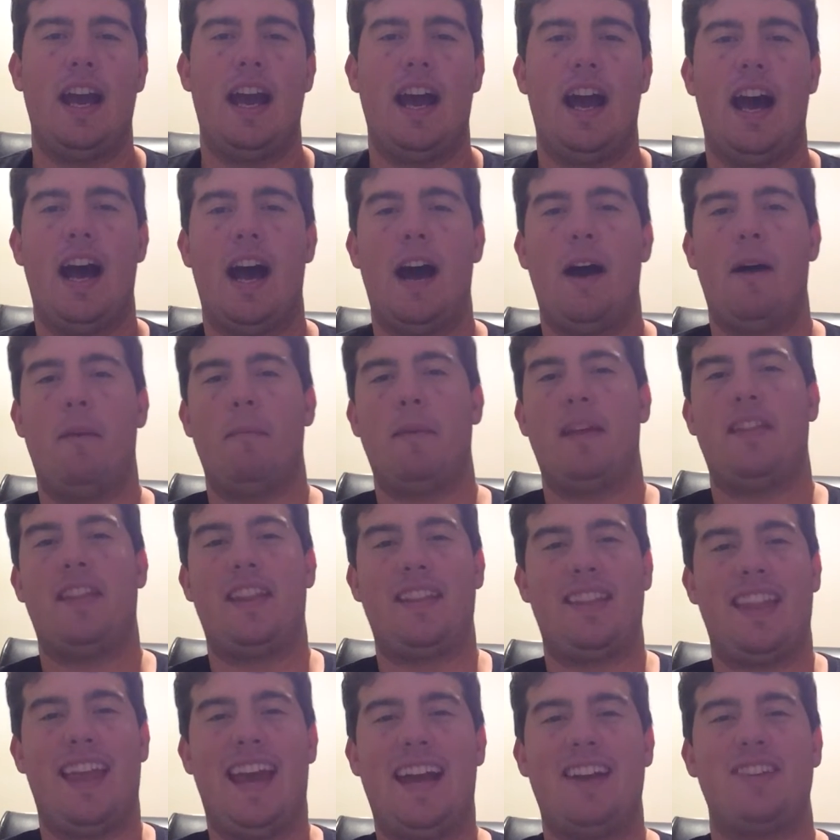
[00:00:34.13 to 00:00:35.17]
And
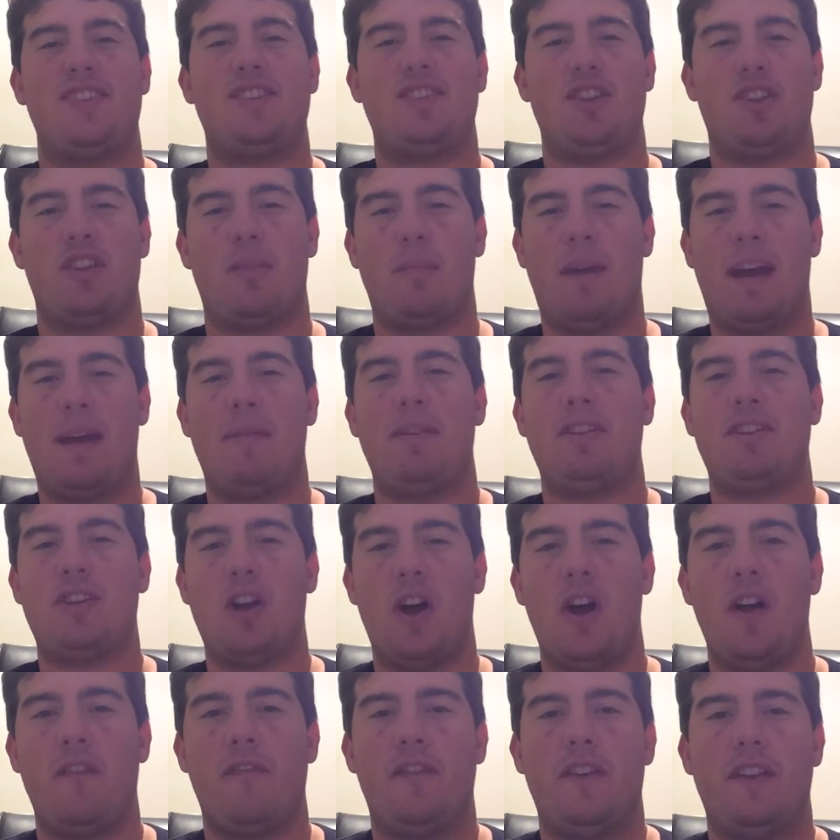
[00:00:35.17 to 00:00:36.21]
then last year, the Miami
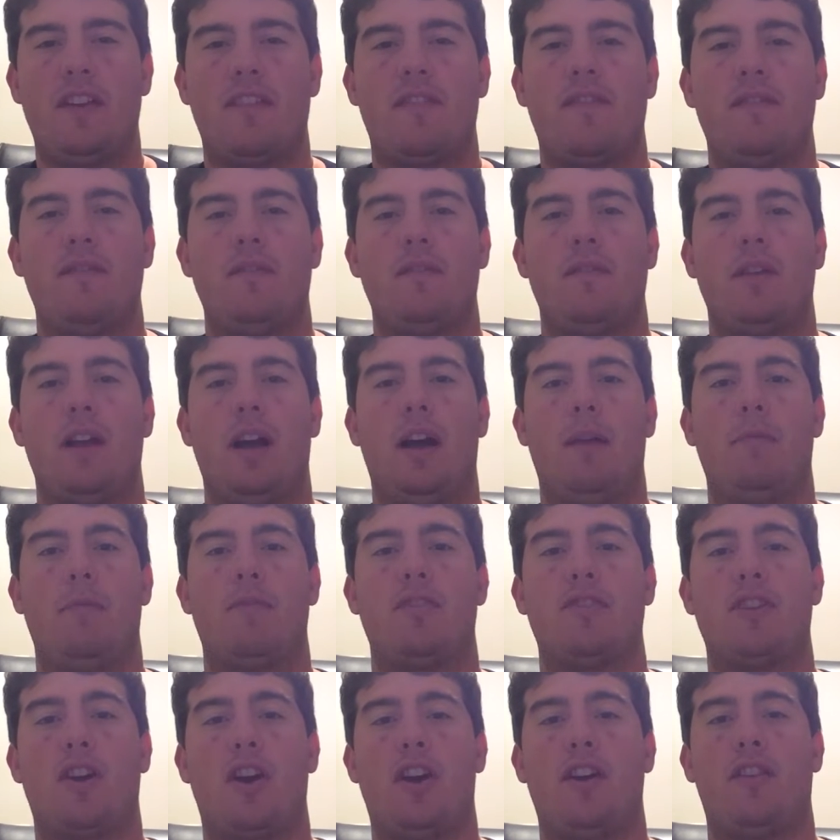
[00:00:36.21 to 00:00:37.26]
Dolphins
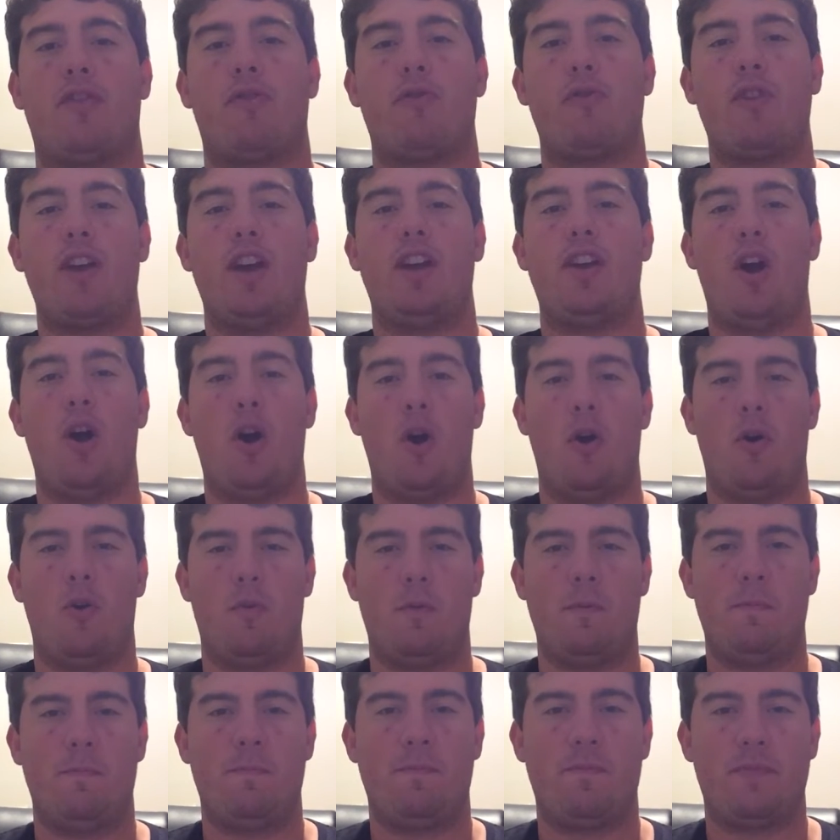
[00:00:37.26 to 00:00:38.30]
started
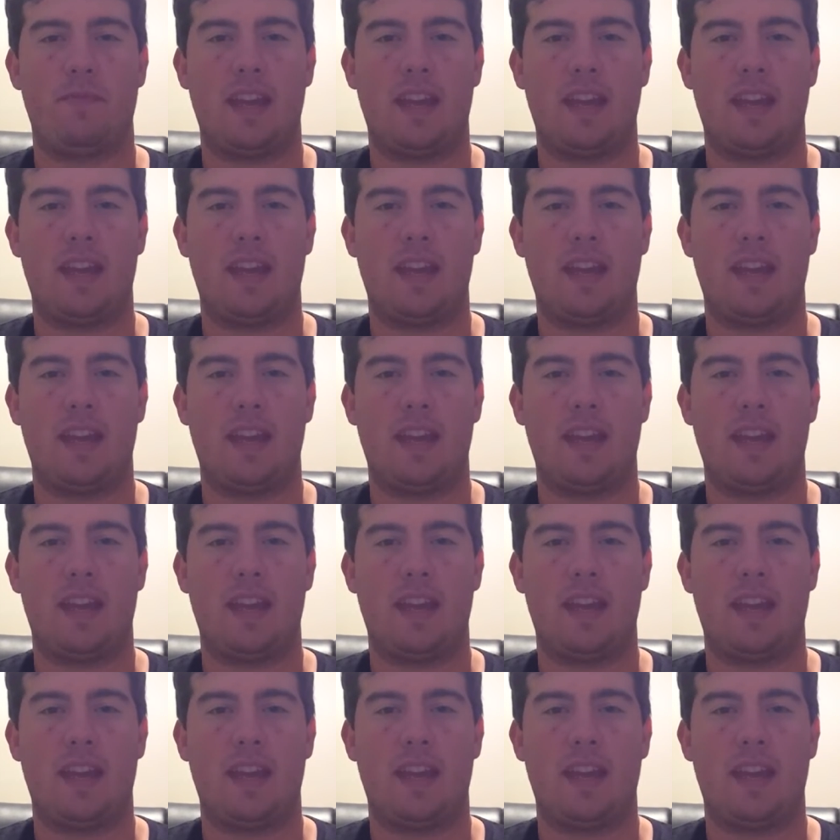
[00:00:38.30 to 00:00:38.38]
3-0.